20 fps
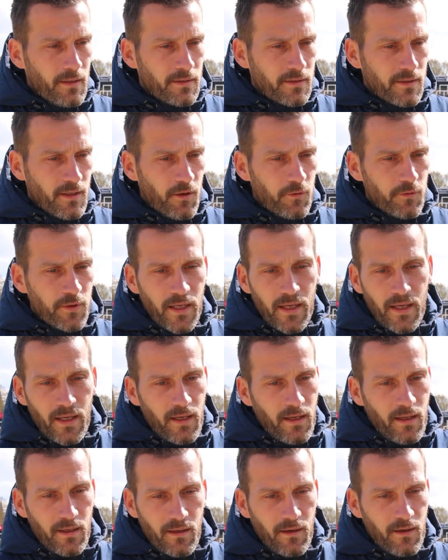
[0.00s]
So
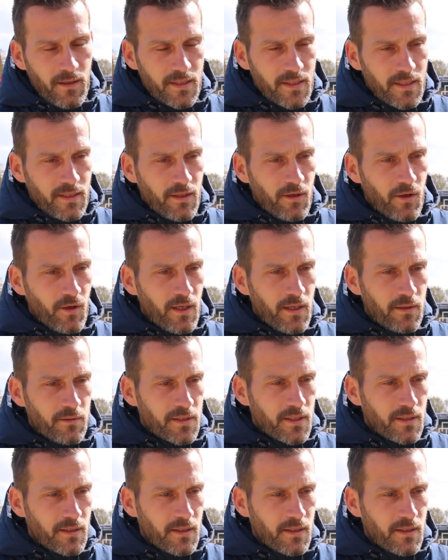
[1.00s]
yeah, like I said earlier,